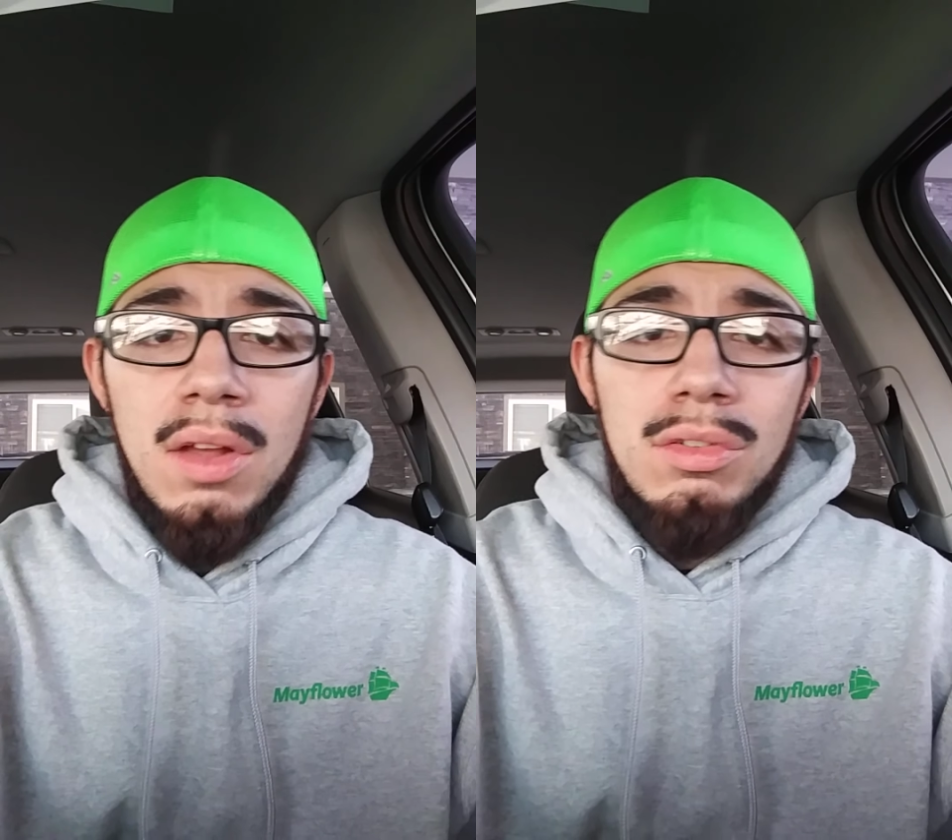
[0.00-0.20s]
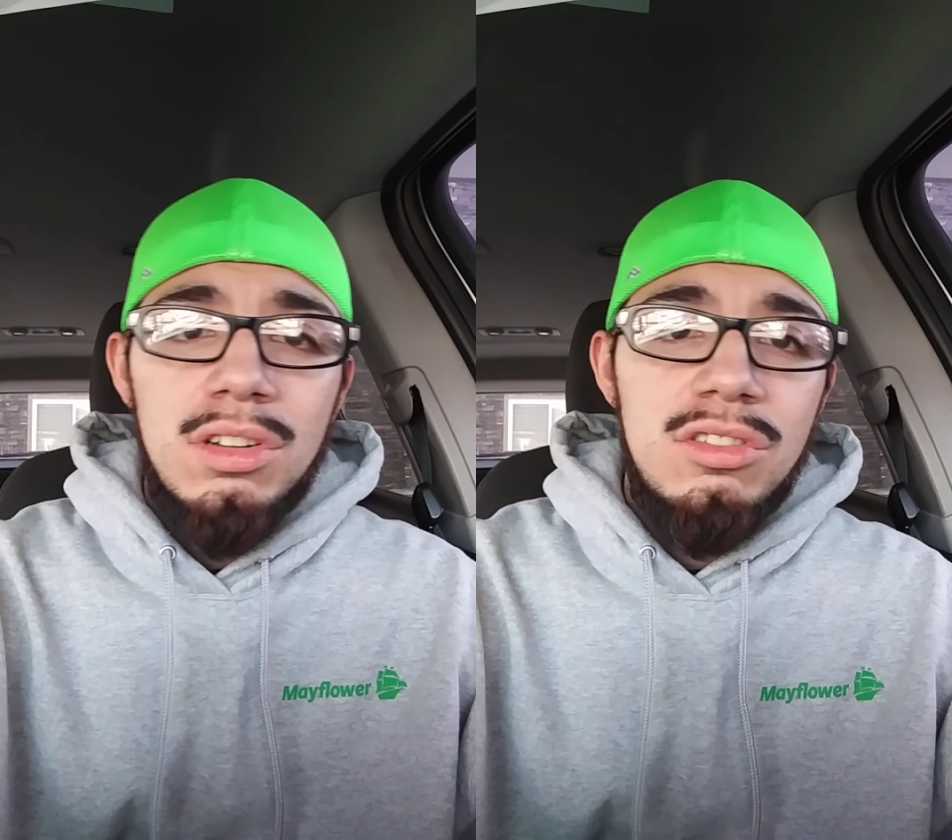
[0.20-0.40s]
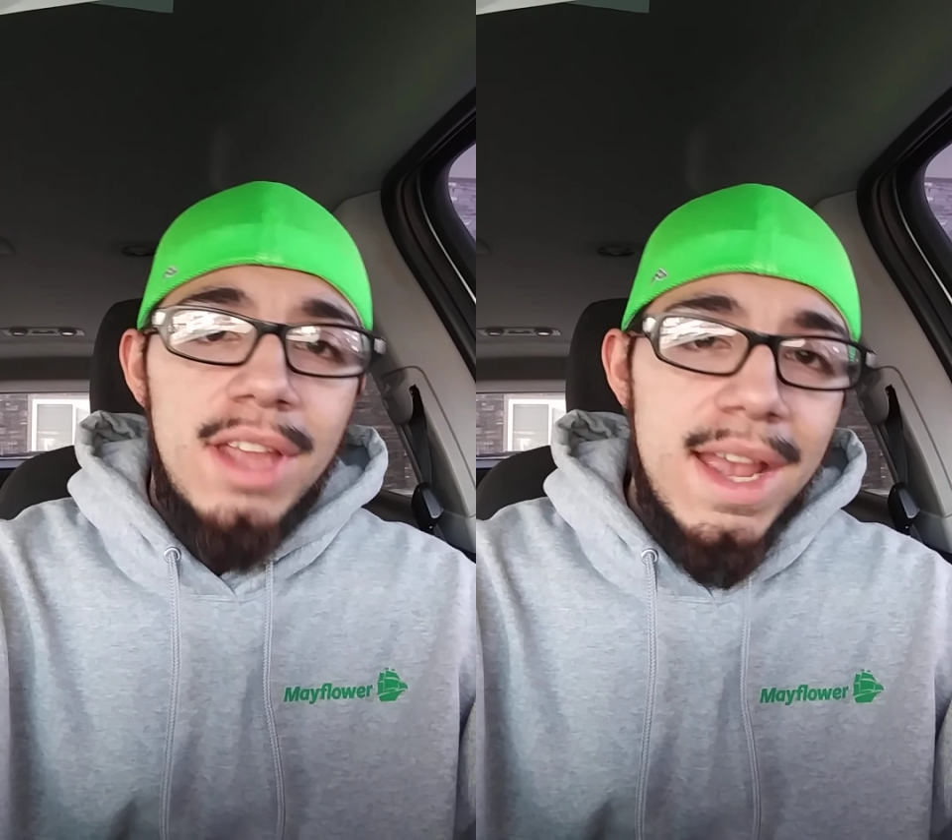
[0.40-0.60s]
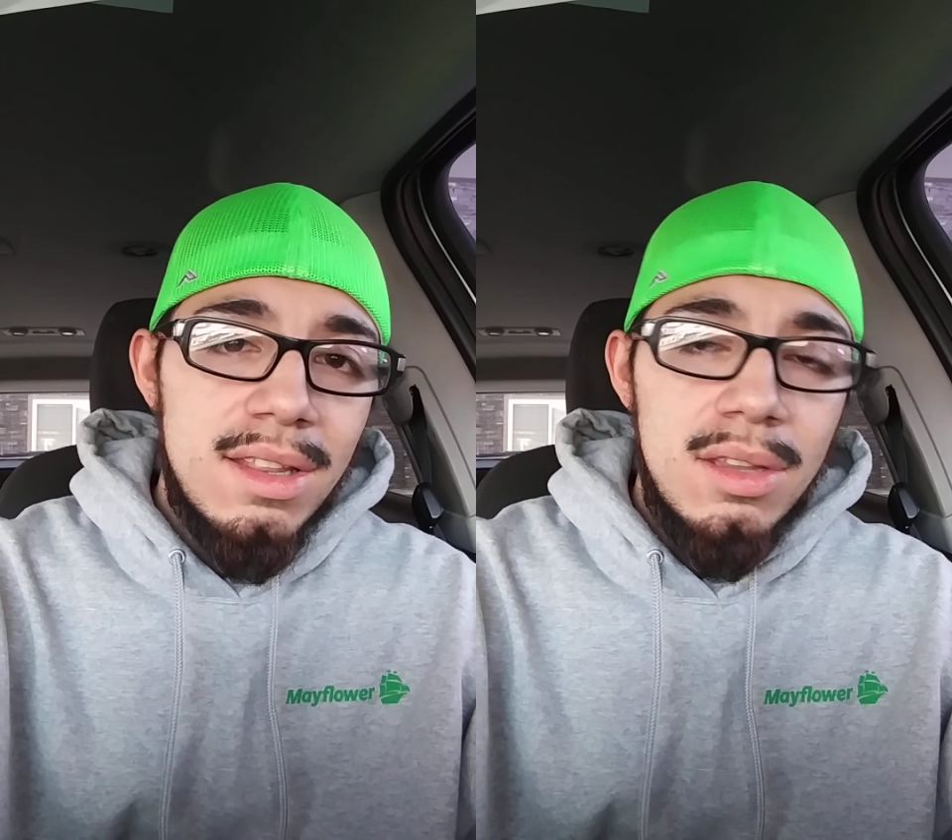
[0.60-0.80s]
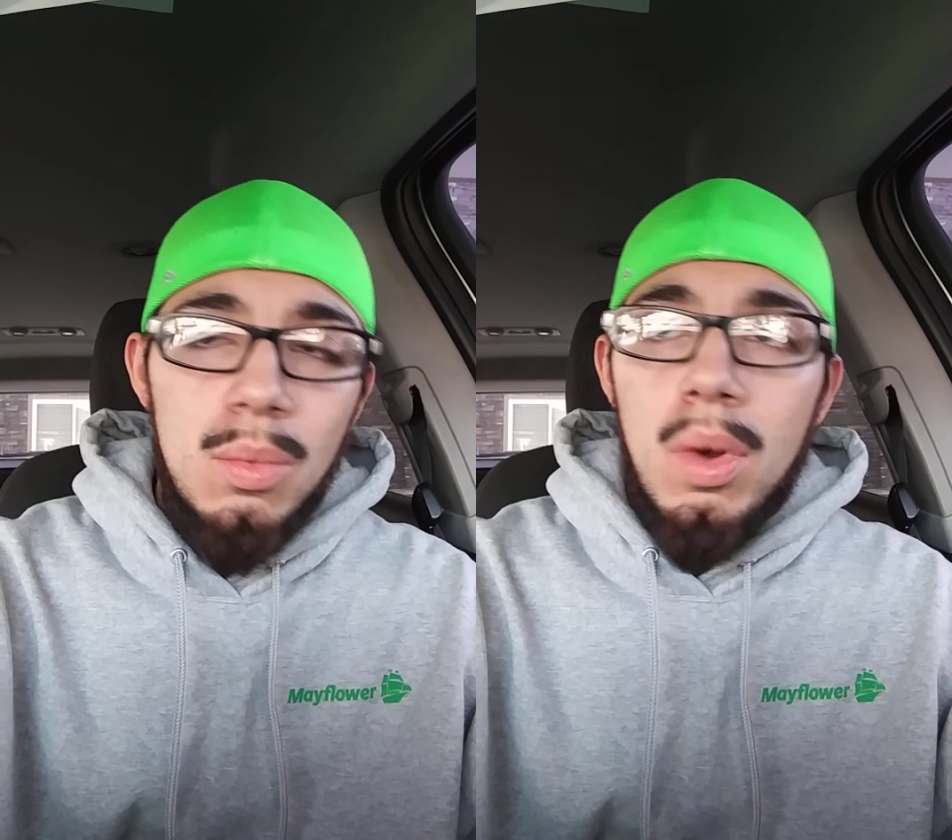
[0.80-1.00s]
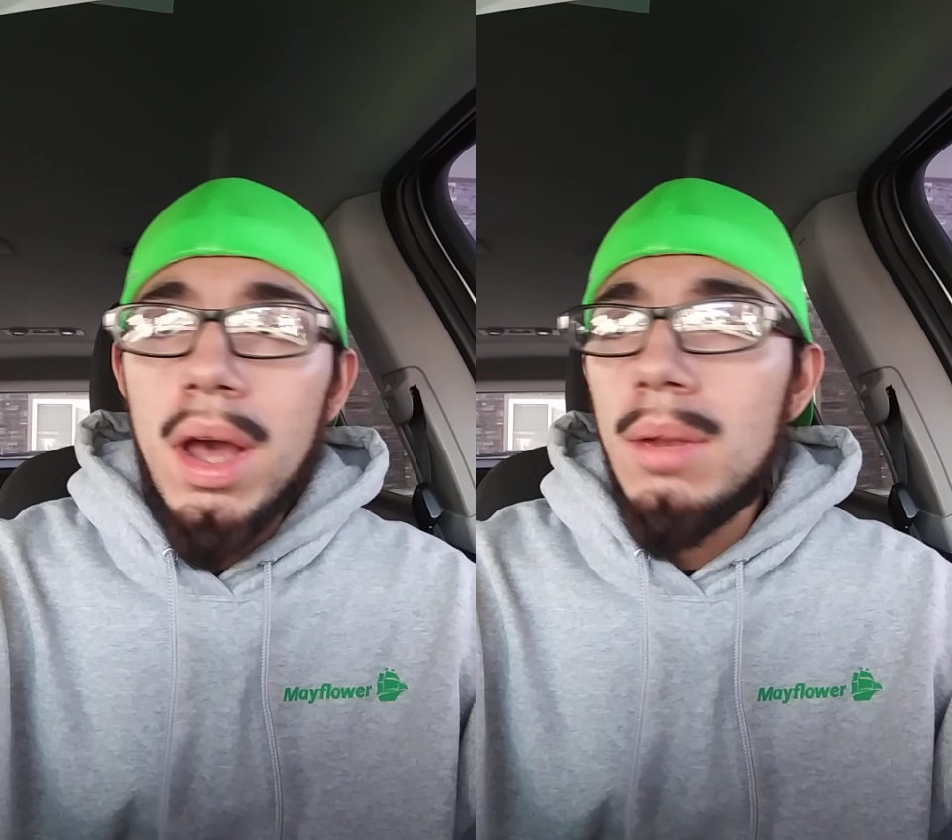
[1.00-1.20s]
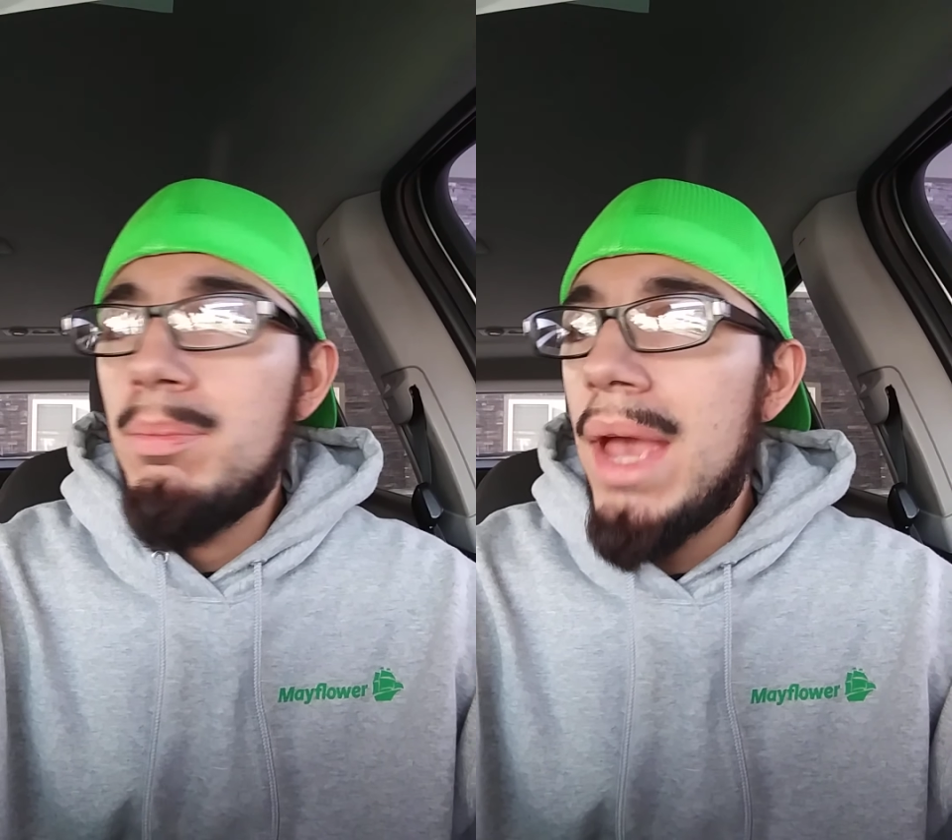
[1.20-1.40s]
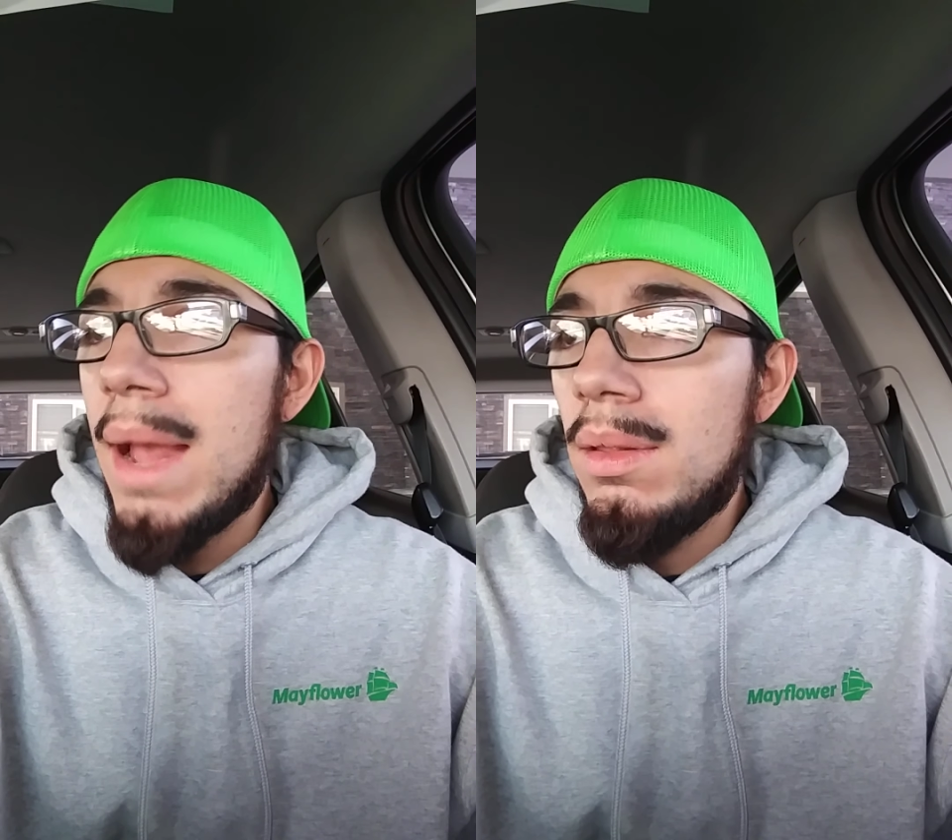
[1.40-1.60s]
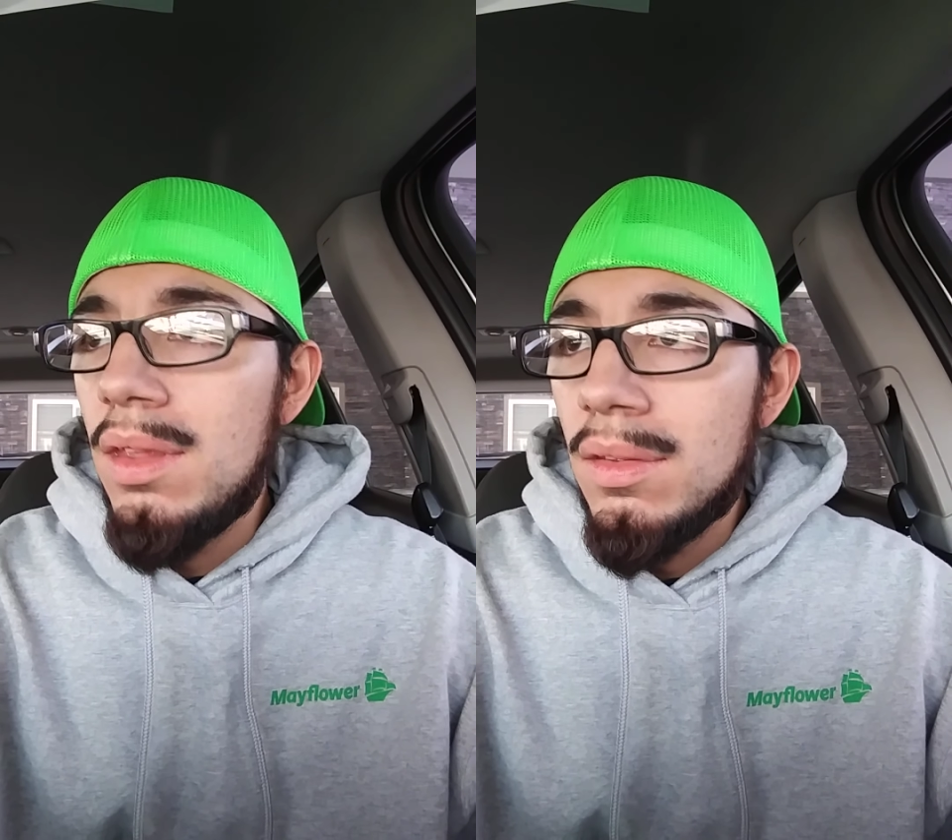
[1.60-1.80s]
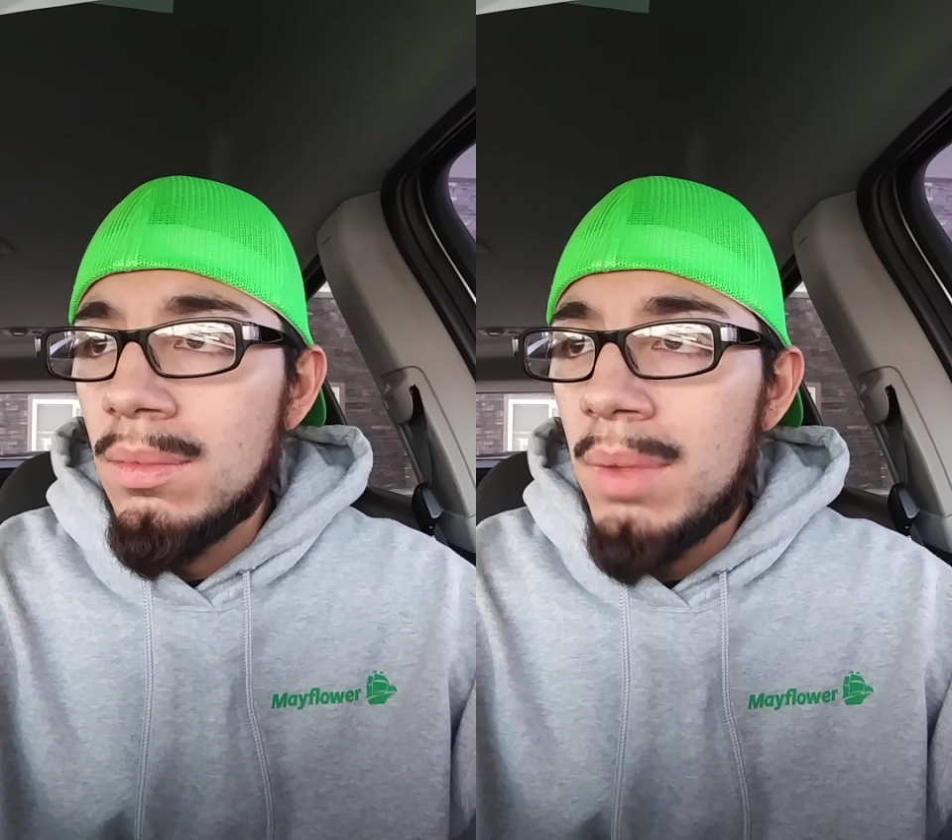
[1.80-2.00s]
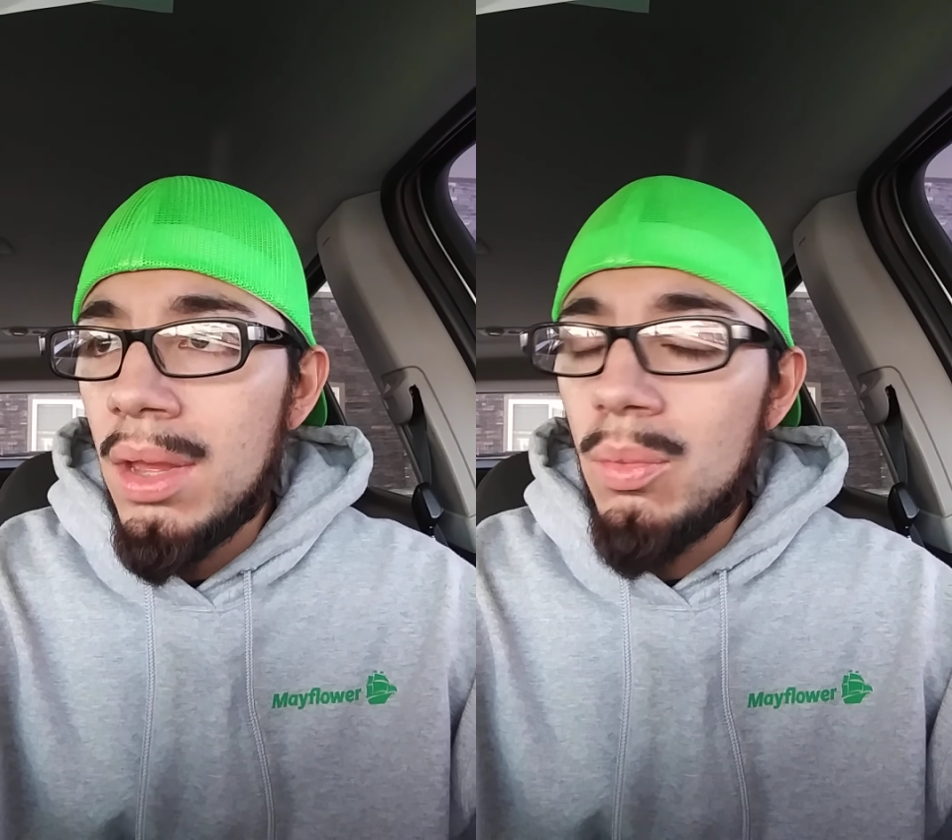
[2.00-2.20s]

rejecting the water baptism, man.